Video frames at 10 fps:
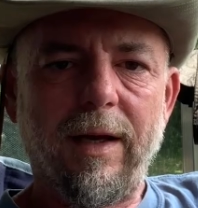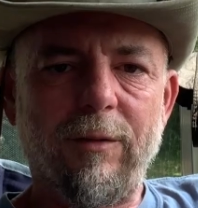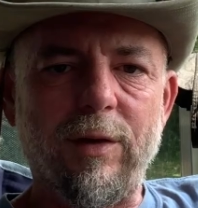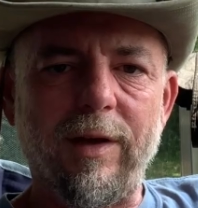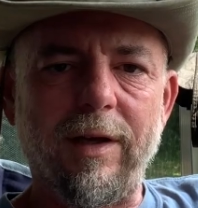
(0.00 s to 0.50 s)

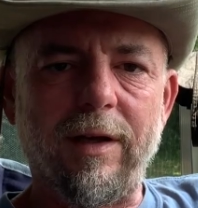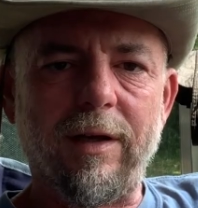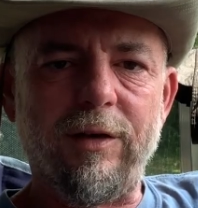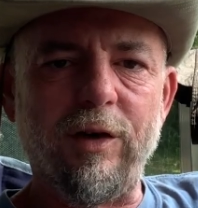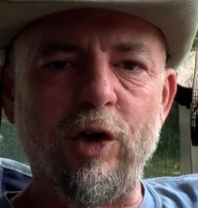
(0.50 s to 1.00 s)
Everything
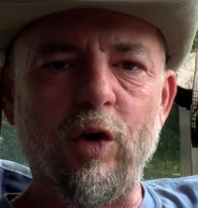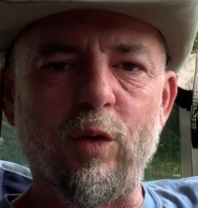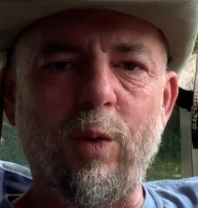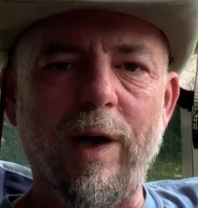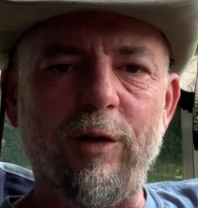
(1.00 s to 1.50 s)
didn't go
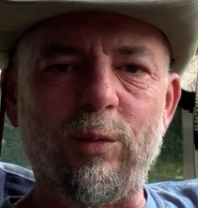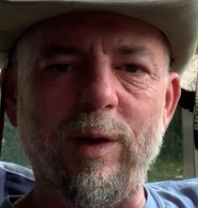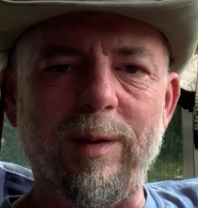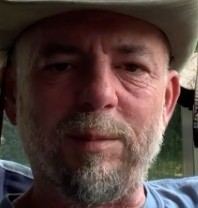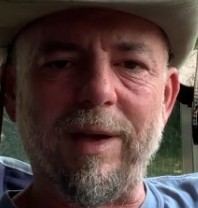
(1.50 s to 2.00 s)
quite as
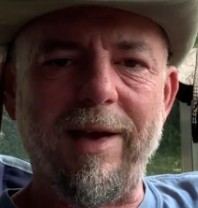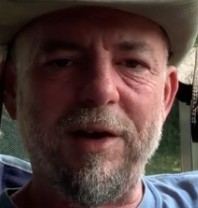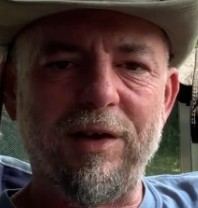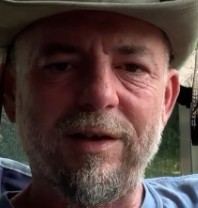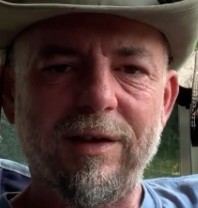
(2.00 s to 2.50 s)
we had
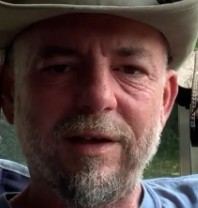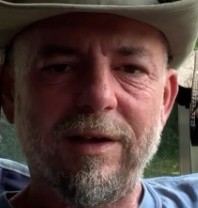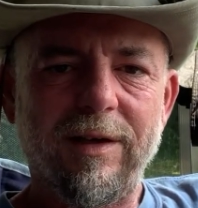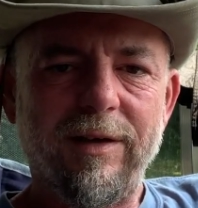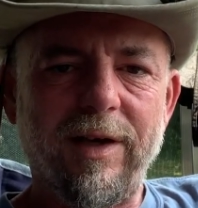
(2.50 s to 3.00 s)
planned.
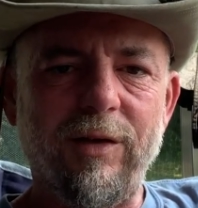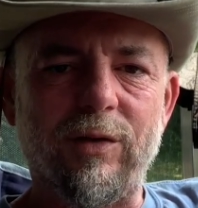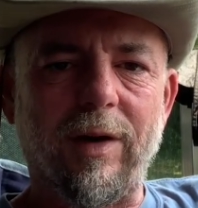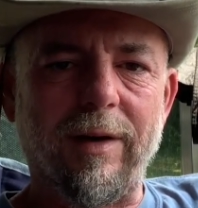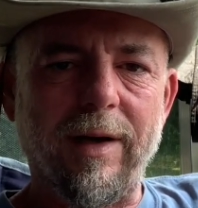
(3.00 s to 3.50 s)
Day
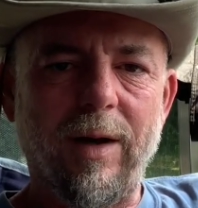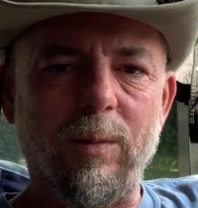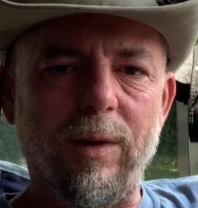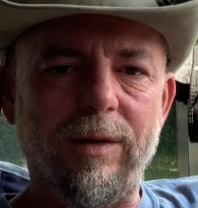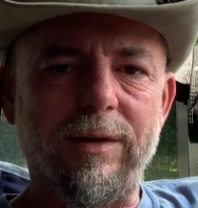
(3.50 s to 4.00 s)
started out
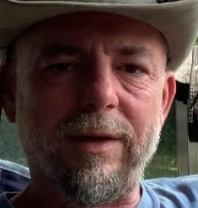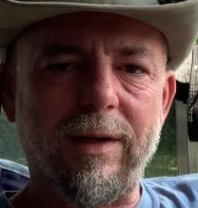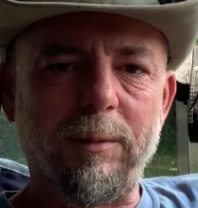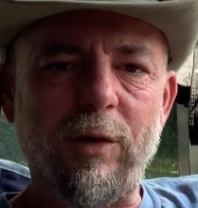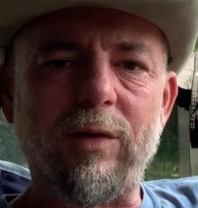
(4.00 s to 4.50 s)
with
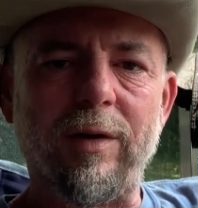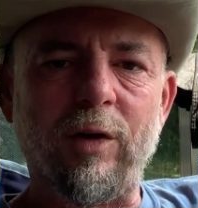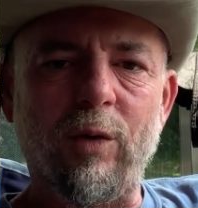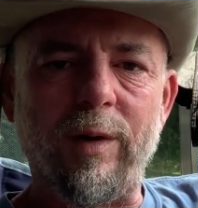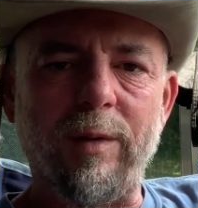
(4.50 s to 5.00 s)
my son
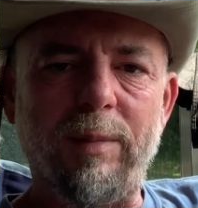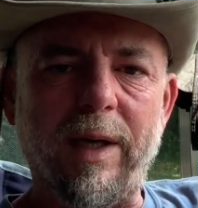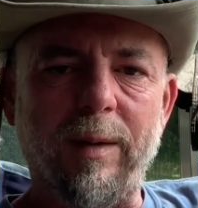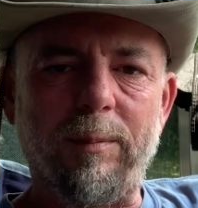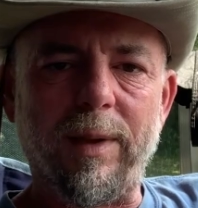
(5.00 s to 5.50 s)
going to
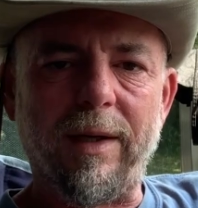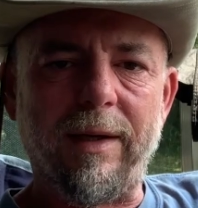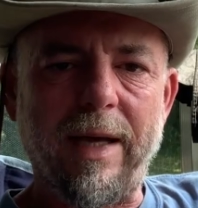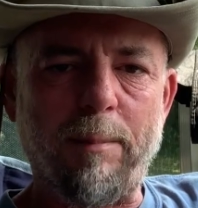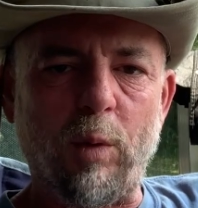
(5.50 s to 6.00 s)
pick up
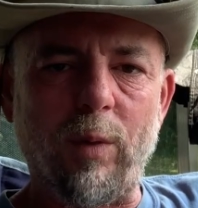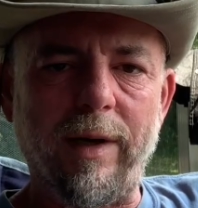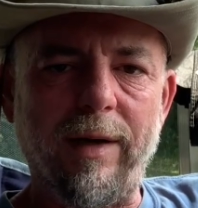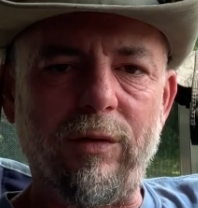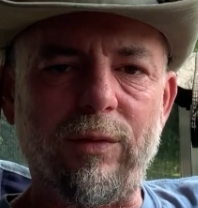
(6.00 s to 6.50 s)
applewood
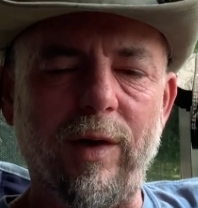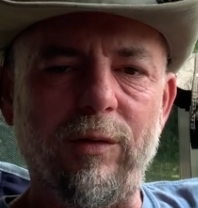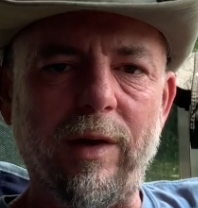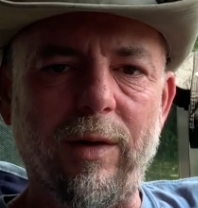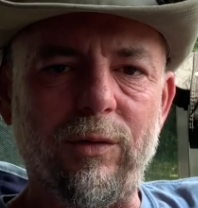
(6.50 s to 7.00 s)
at his
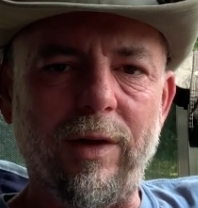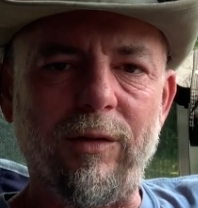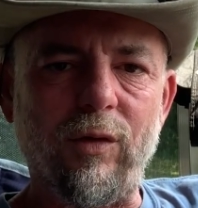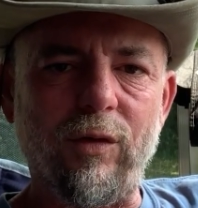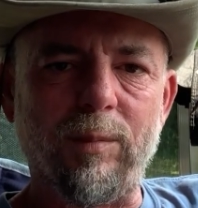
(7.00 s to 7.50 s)
friend's house, and
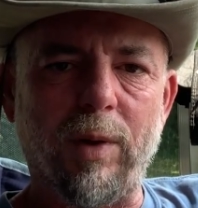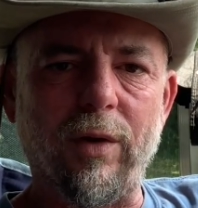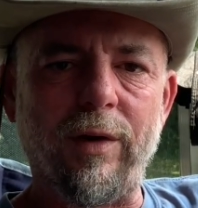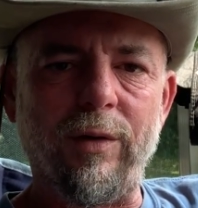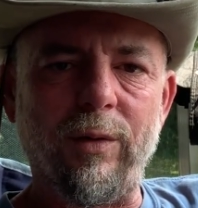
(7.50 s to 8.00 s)
as he's
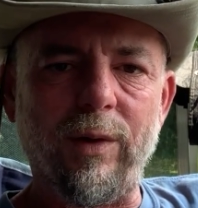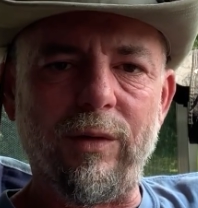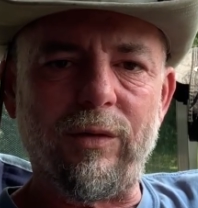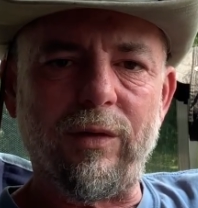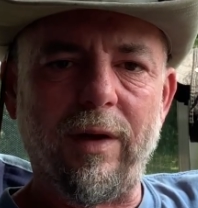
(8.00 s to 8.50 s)
pulling into
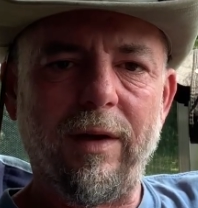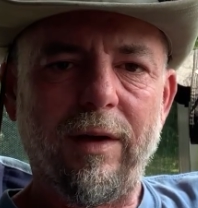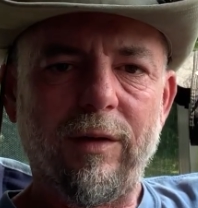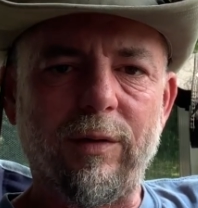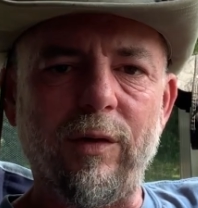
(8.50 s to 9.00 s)
his
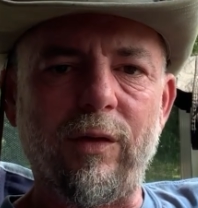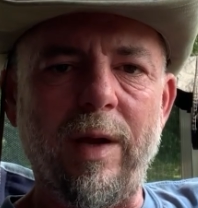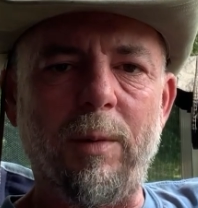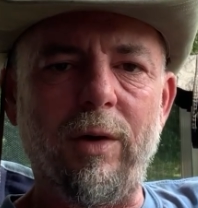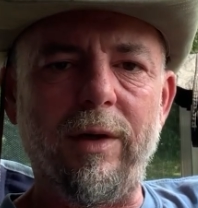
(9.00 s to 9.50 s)
friend's
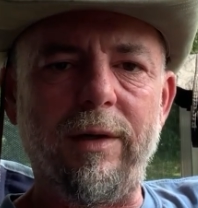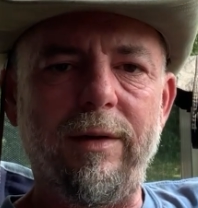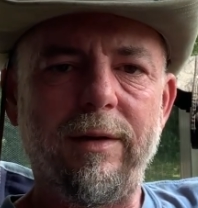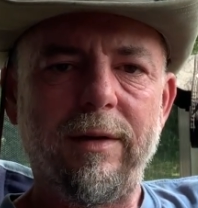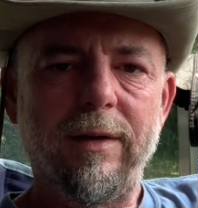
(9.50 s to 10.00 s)
neighborhood,
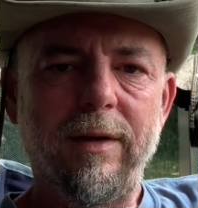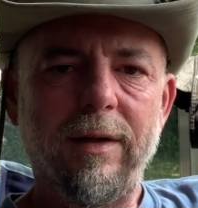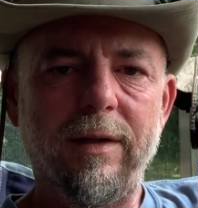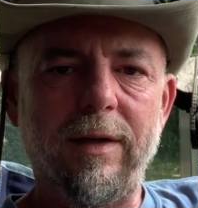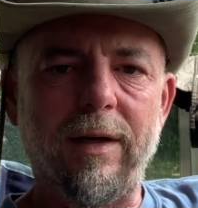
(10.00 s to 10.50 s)

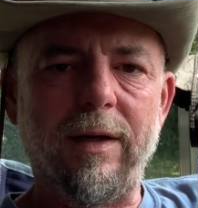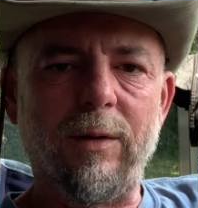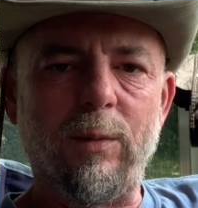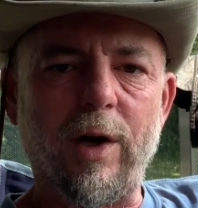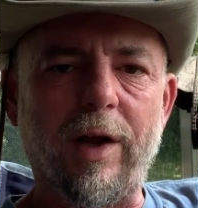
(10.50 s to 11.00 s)

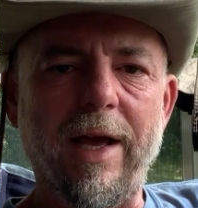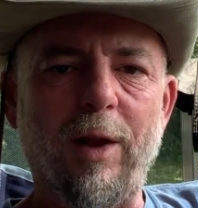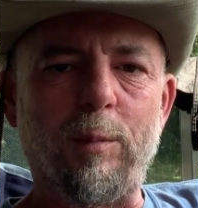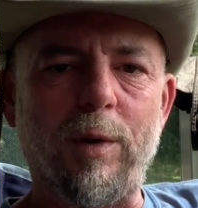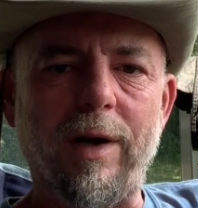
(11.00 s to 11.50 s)
the rear
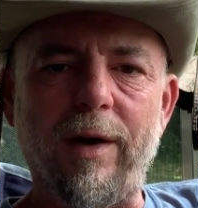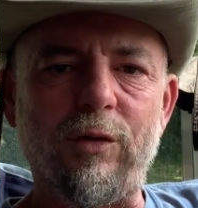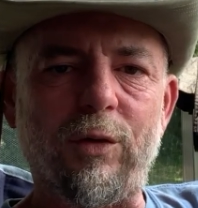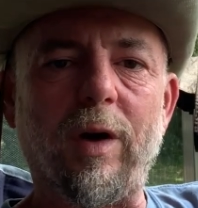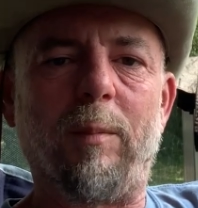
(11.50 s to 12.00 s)
caliper on
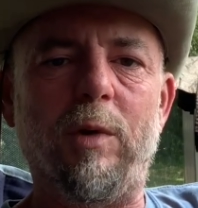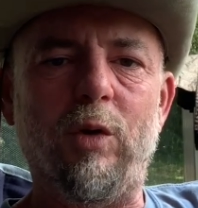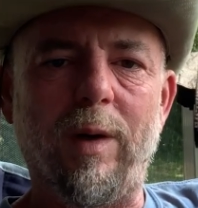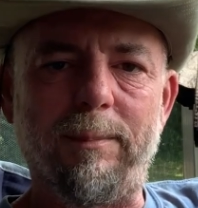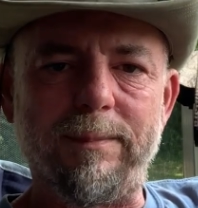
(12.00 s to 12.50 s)
his truck blew up.